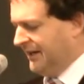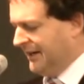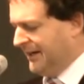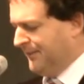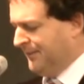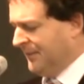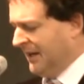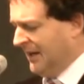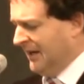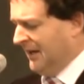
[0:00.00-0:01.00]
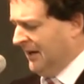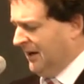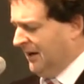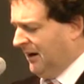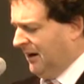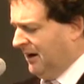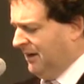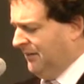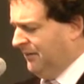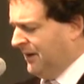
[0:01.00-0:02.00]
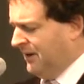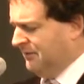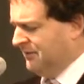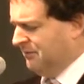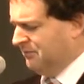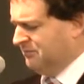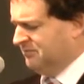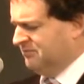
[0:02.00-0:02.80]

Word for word: Um, the, the